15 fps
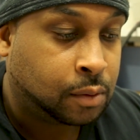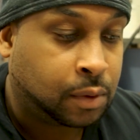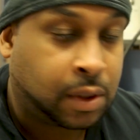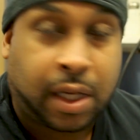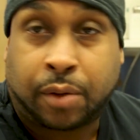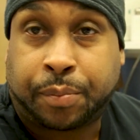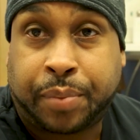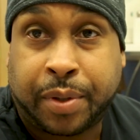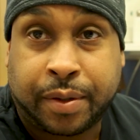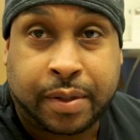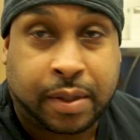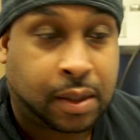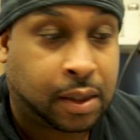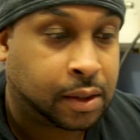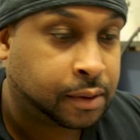without
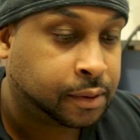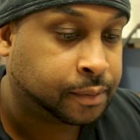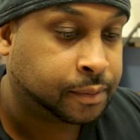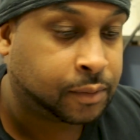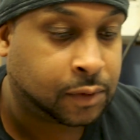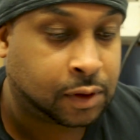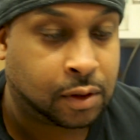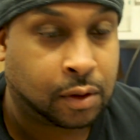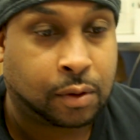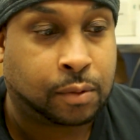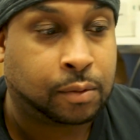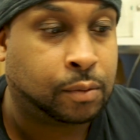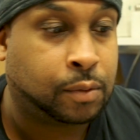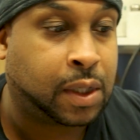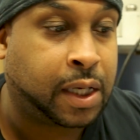piercing it.
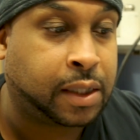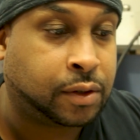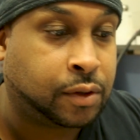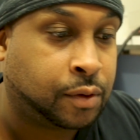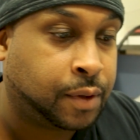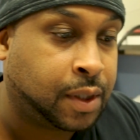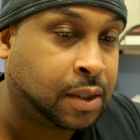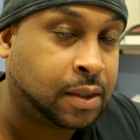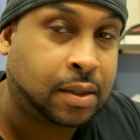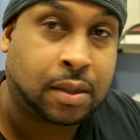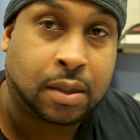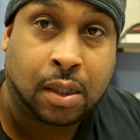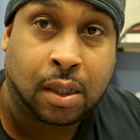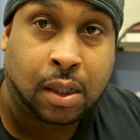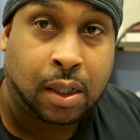So what I do
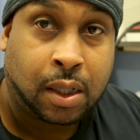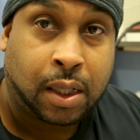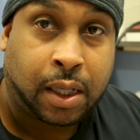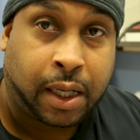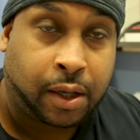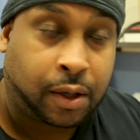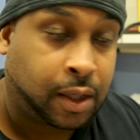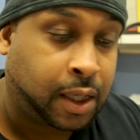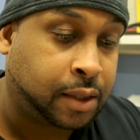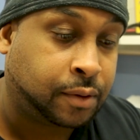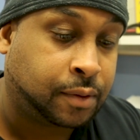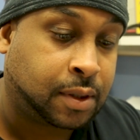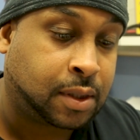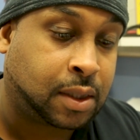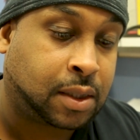is, all I
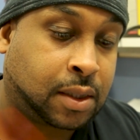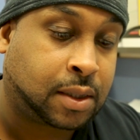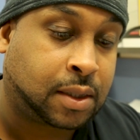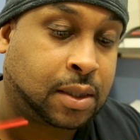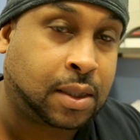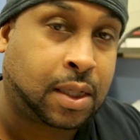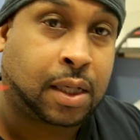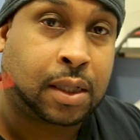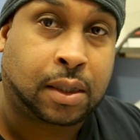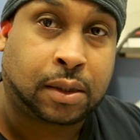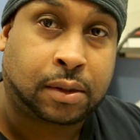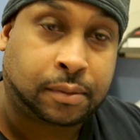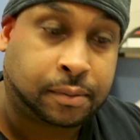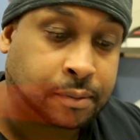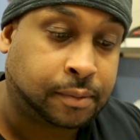do is I just take
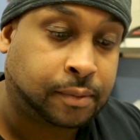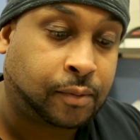it